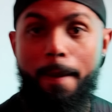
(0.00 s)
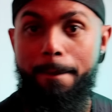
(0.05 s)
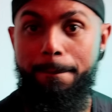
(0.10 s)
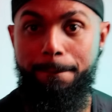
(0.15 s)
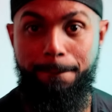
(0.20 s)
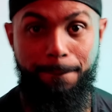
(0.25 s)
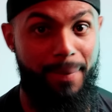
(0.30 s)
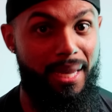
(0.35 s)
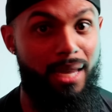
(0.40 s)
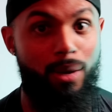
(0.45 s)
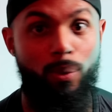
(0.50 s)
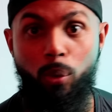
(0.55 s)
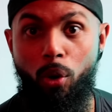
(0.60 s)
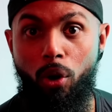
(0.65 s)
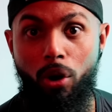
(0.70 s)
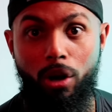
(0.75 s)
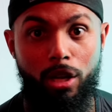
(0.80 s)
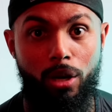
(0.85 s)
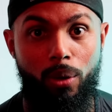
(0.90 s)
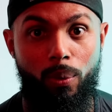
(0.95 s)
Me
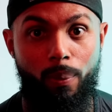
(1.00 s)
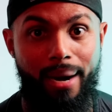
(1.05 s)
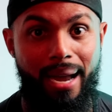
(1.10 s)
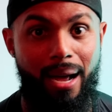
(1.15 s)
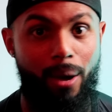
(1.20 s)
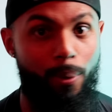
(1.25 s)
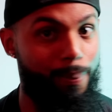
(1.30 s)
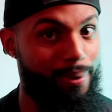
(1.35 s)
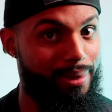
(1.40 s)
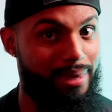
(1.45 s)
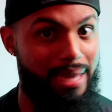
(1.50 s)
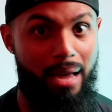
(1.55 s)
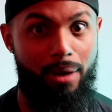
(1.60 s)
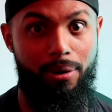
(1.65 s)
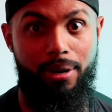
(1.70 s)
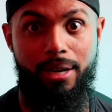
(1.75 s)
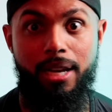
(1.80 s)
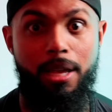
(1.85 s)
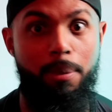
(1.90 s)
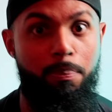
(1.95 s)
walking around
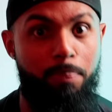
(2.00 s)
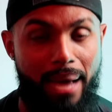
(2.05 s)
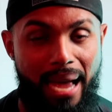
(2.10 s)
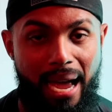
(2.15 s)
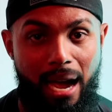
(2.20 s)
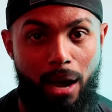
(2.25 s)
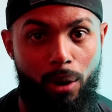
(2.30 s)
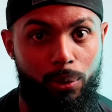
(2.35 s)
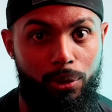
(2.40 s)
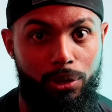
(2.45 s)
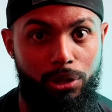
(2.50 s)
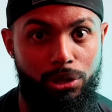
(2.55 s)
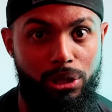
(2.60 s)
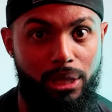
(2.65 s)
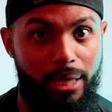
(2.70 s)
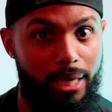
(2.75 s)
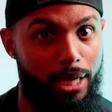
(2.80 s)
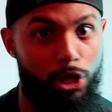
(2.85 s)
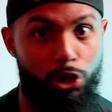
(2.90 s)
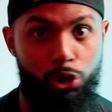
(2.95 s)
without any powers
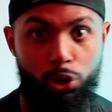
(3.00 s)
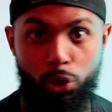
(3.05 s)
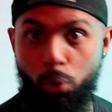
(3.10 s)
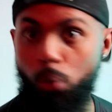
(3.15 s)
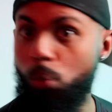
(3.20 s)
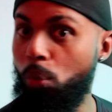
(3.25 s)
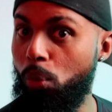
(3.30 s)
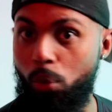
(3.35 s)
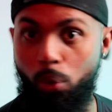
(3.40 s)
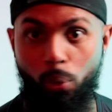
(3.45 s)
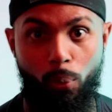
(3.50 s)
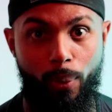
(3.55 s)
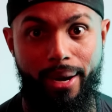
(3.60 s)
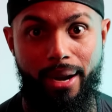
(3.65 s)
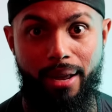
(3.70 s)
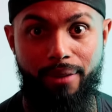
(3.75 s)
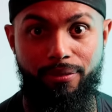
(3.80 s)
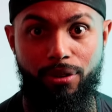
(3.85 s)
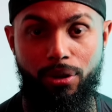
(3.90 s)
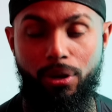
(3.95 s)
in a school or
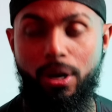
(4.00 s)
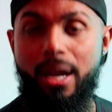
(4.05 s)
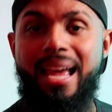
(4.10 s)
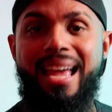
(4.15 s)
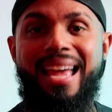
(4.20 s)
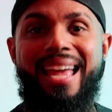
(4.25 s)
whatever